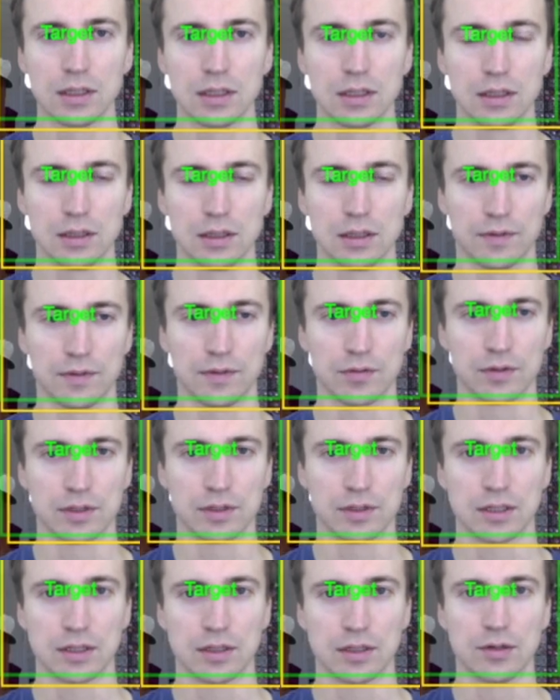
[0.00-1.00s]
If I were
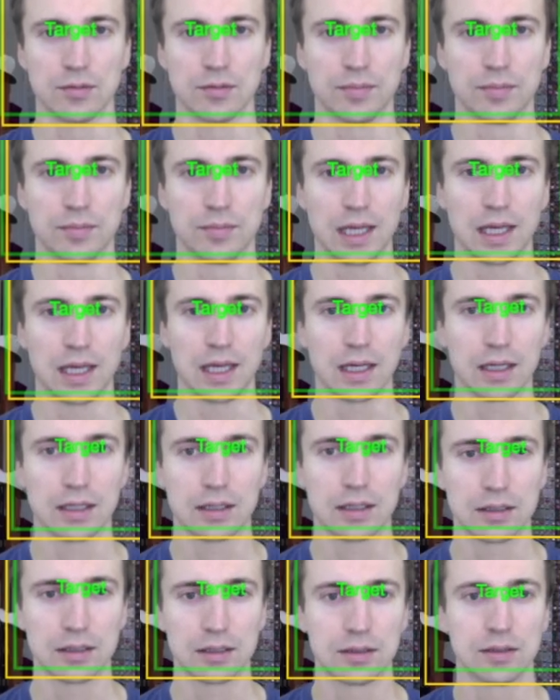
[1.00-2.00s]
to go back
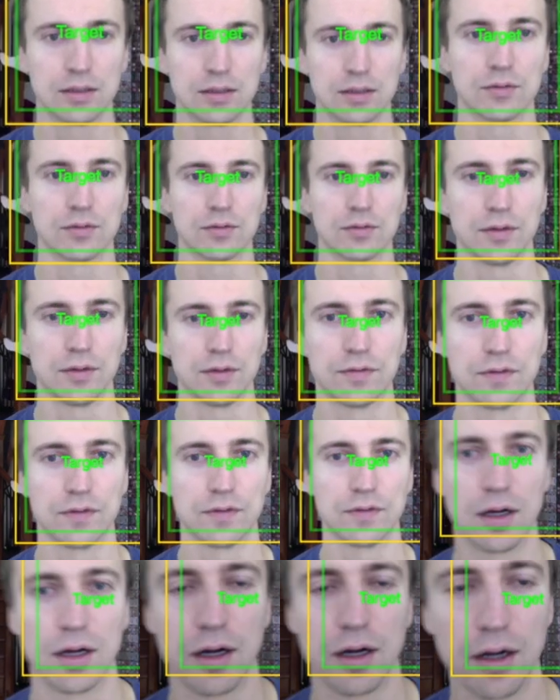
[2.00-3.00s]
really far,
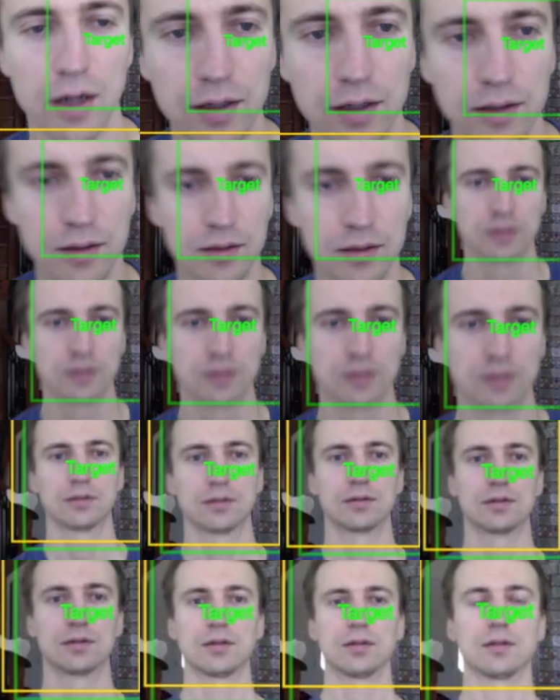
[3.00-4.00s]
I
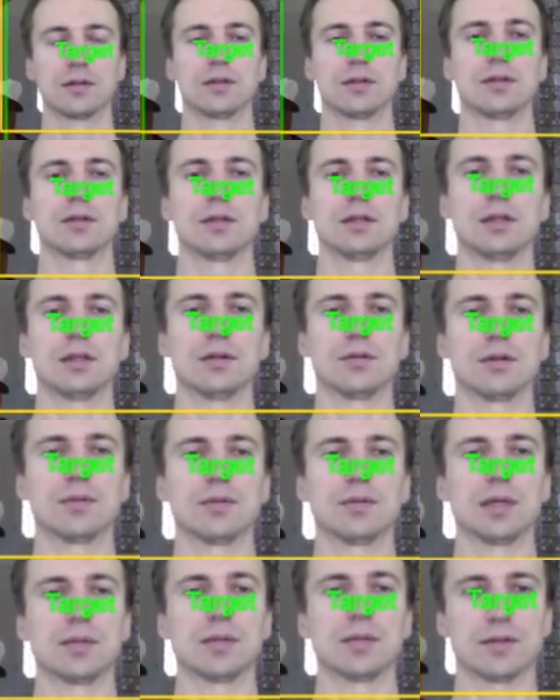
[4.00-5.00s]
wouldn't
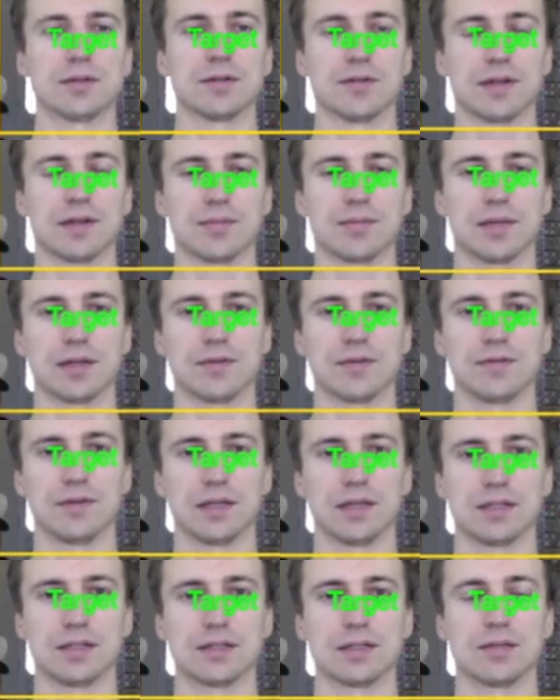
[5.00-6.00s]
be able to find my
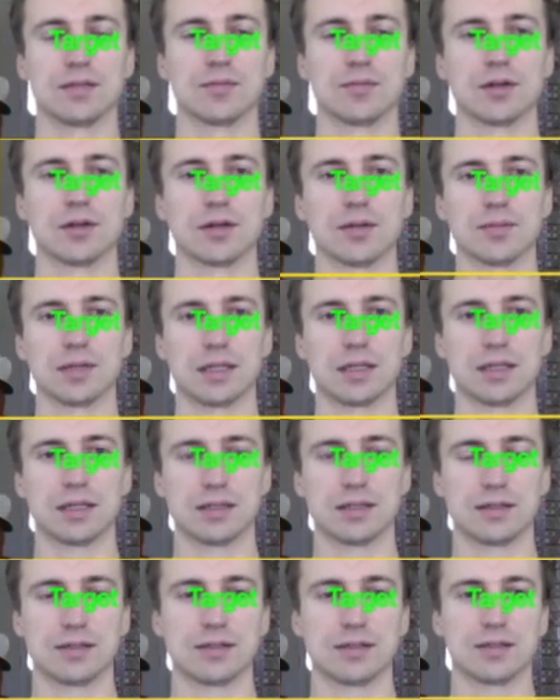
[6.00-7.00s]
face anymore,
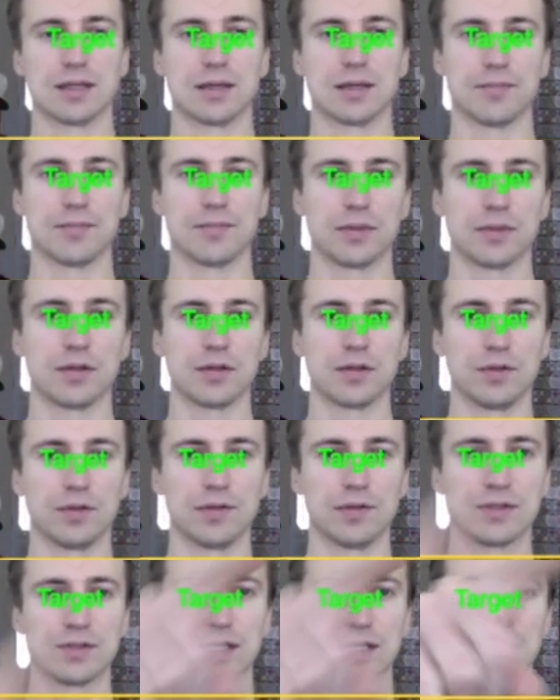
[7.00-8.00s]
because we've
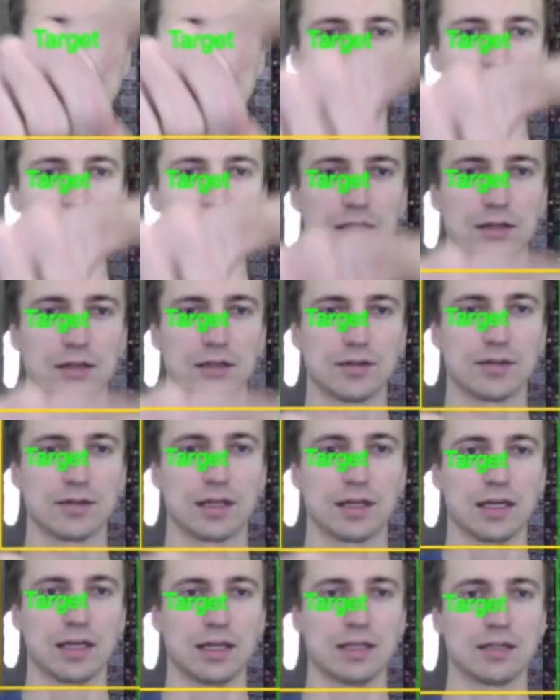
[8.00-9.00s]
set the window
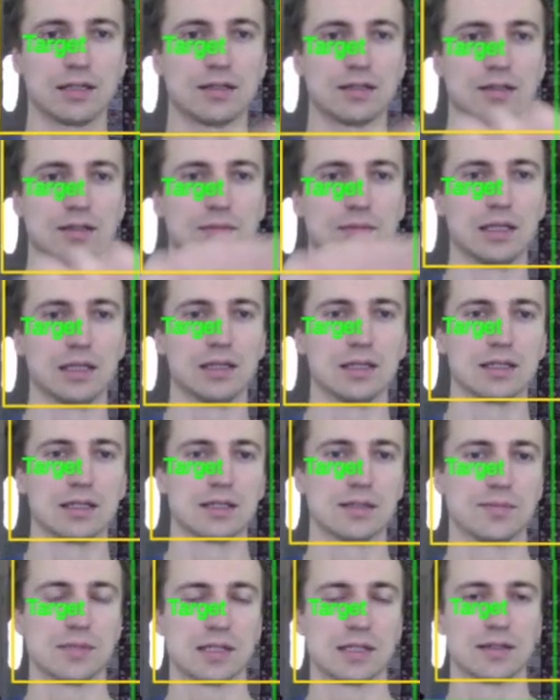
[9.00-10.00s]
size to be this
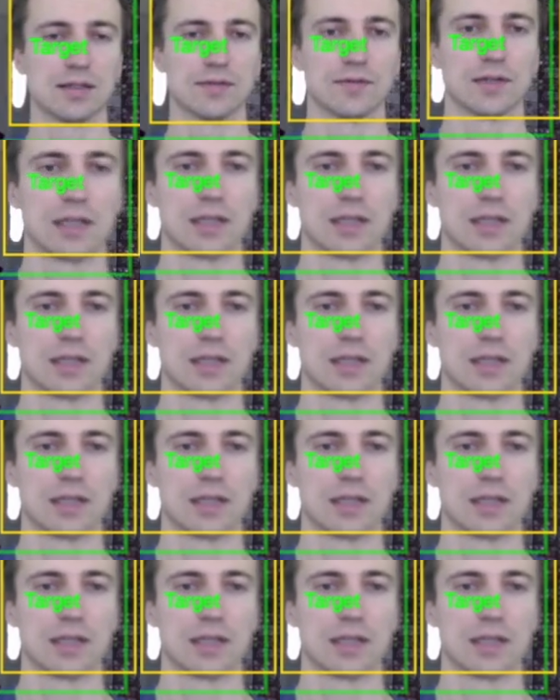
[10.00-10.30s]
specific